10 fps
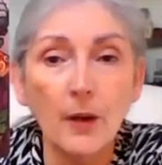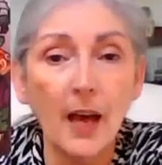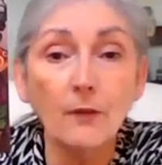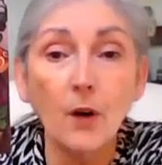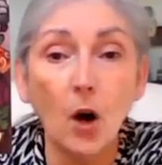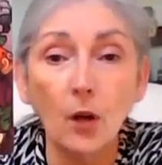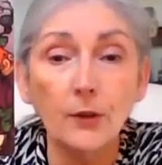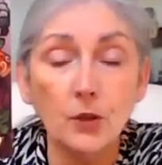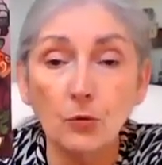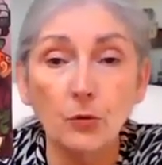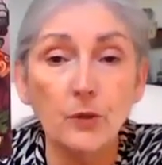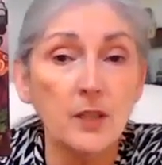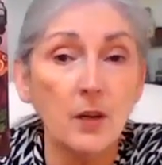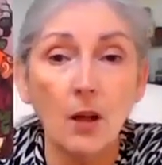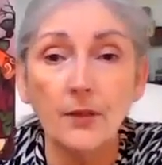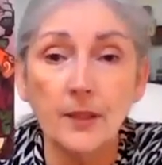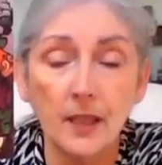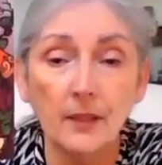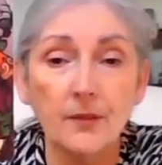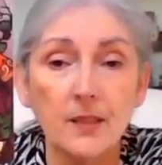You have all the tools and all the
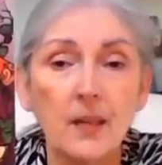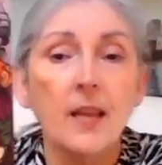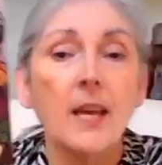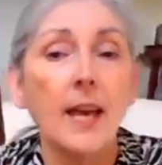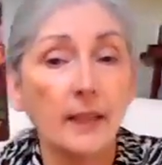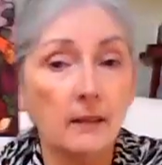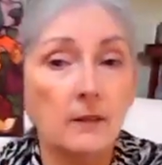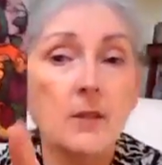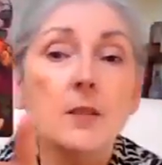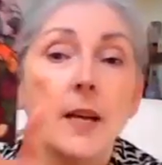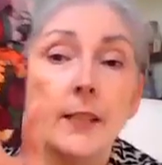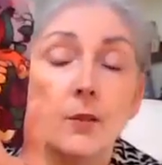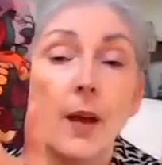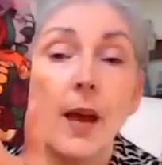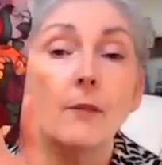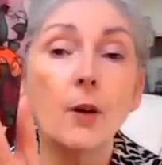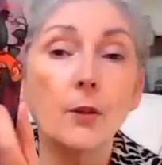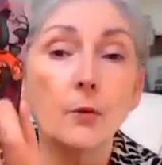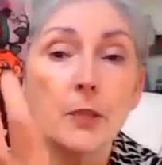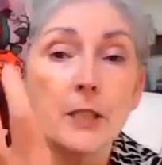gifts. And it looks like you have
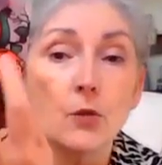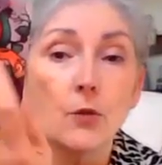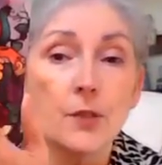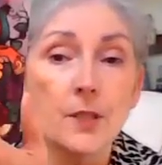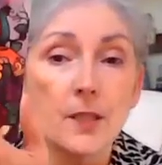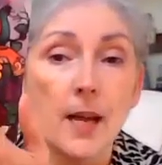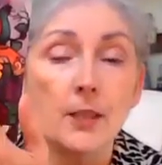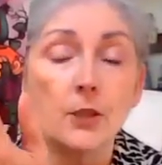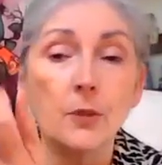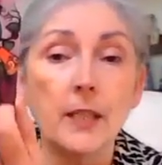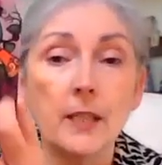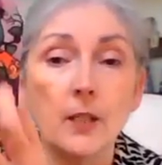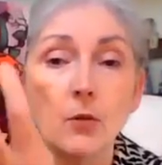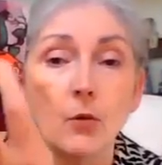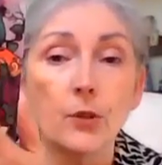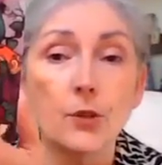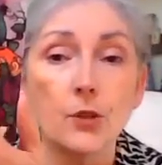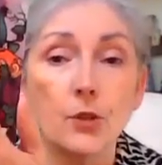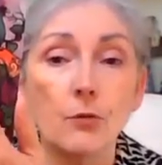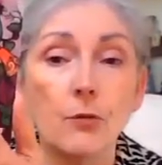all the resources that you need in order
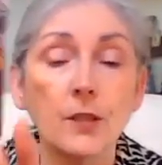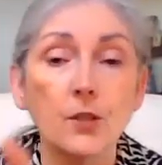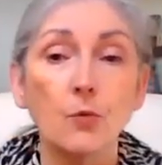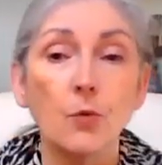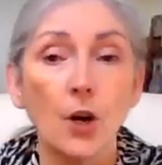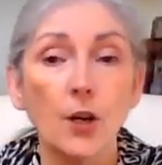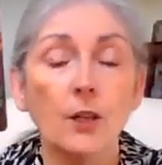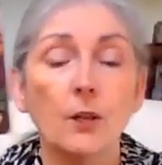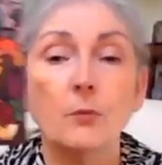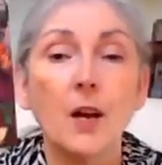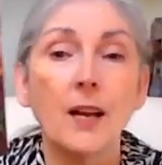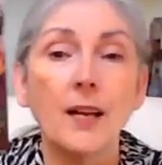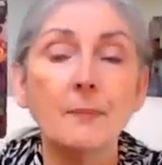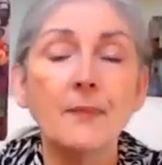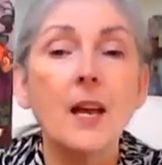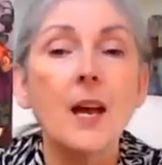to do this work, right?